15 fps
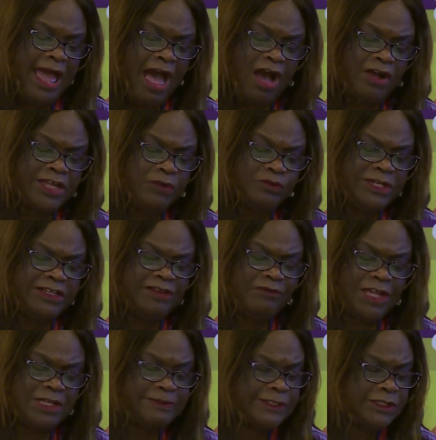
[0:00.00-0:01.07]
How can we
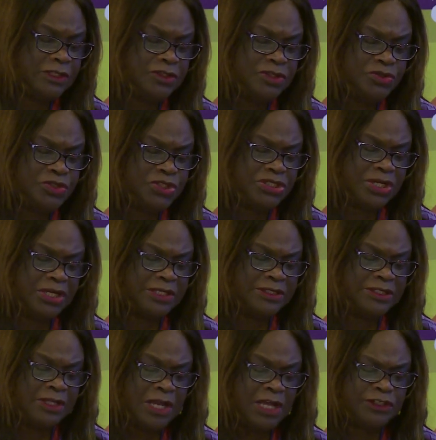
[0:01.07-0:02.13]
develop
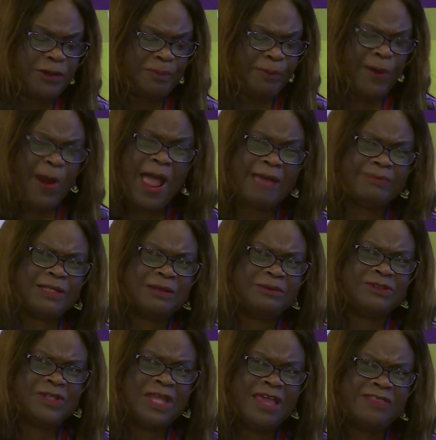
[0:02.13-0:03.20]
solutions to
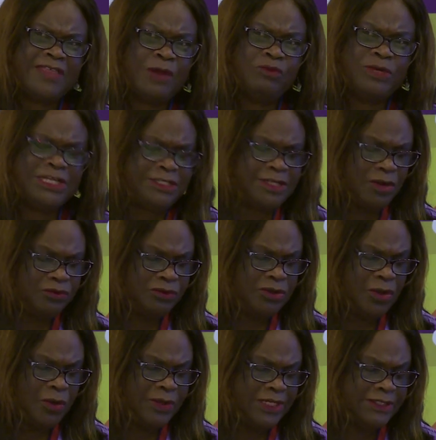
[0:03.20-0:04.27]
problems that we don't know